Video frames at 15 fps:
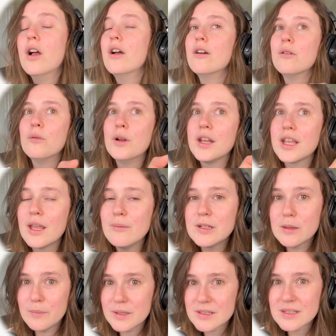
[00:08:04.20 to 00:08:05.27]
When it came to the
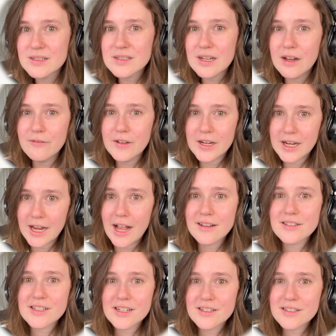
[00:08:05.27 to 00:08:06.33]
business stuff and I
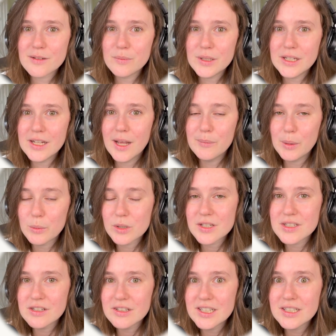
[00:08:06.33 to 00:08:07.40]
asked it to be a bit more
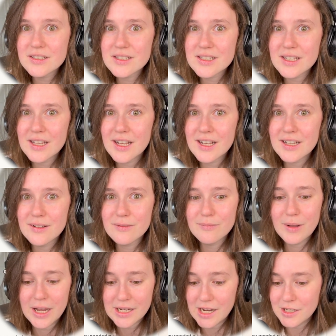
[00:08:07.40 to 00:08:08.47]
serious,
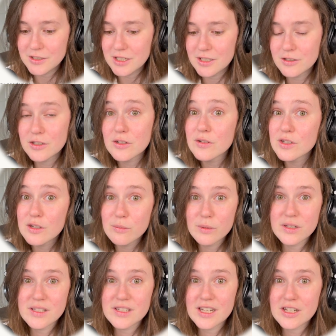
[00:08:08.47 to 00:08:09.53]
I did do 2
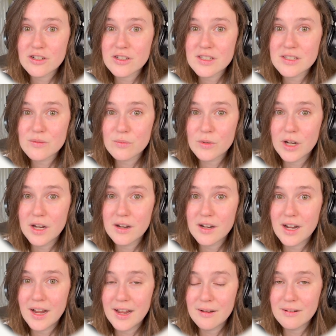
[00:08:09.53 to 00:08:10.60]
presentations where
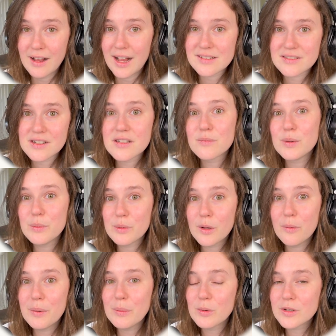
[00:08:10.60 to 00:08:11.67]
I asked it to be a
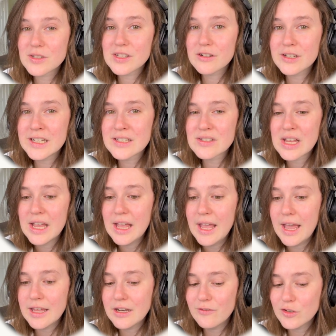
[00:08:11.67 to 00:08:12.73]
bit more serious.
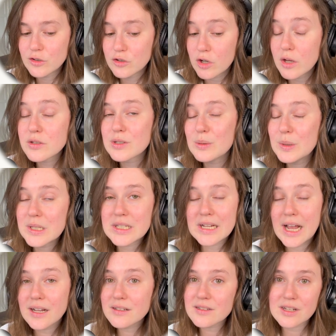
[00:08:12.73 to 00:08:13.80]
And if you're just doing
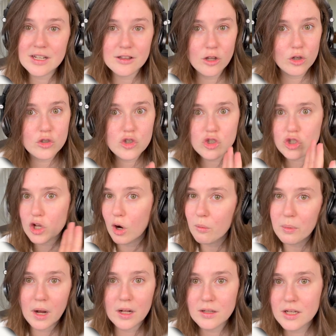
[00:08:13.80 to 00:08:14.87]
text, it looks so
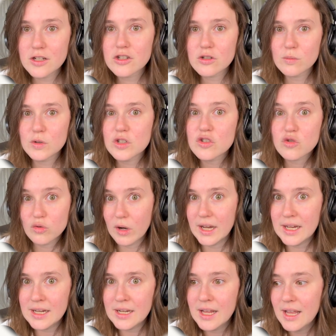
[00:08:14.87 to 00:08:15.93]
polished, which is
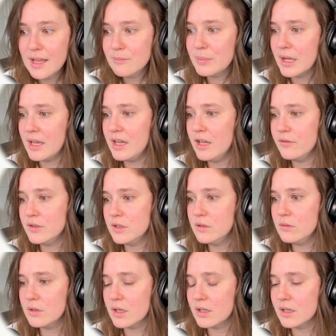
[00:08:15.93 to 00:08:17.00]
great. But if
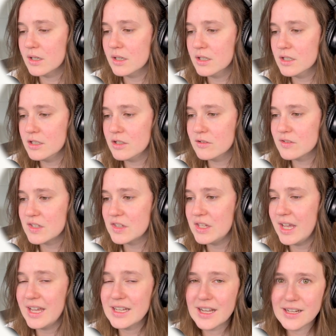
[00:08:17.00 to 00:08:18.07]
you are using the
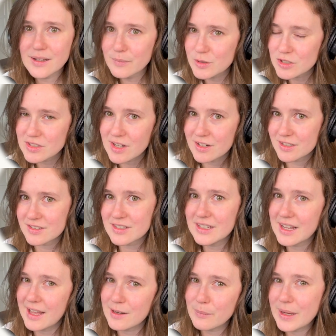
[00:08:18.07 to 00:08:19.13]
AI images, honestly,
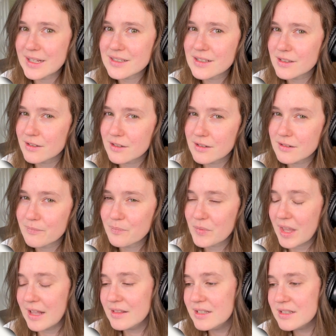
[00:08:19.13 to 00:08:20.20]
kind of makes it look,
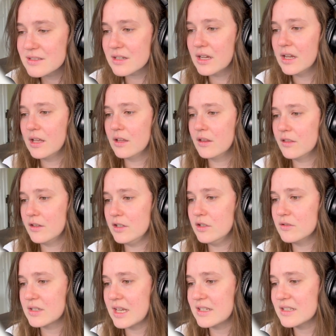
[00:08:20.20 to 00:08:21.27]
at least the
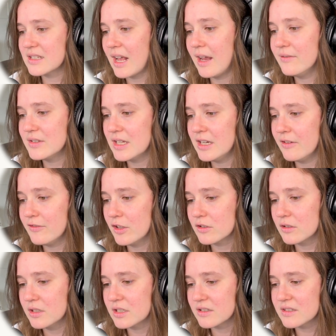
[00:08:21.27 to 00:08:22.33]
use cases I've seen have looked a
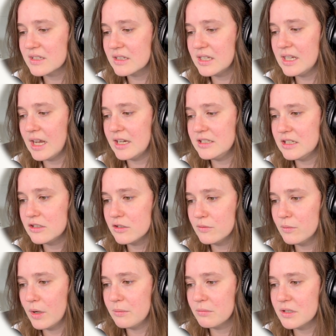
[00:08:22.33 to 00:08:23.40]
little silly. I did do
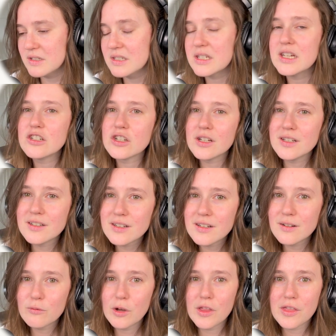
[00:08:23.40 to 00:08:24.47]
one presentation
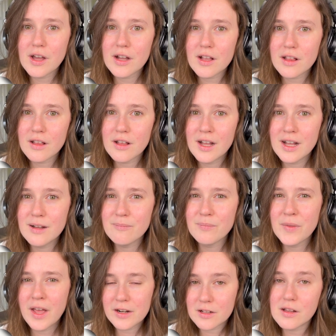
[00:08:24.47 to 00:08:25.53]
with
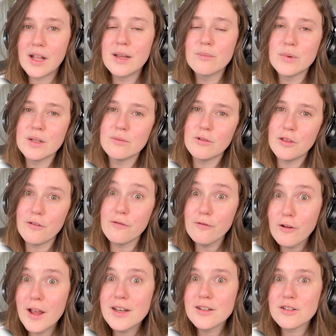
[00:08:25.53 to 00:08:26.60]
not a client, but with a
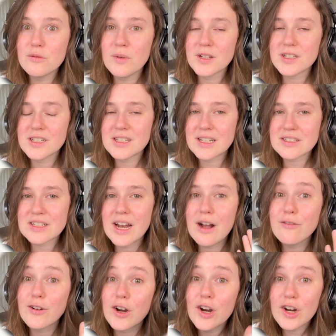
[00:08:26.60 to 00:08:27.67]
friend who wanted to test it out
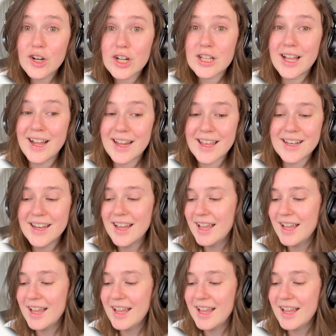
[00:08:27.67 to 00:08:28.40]
for her client.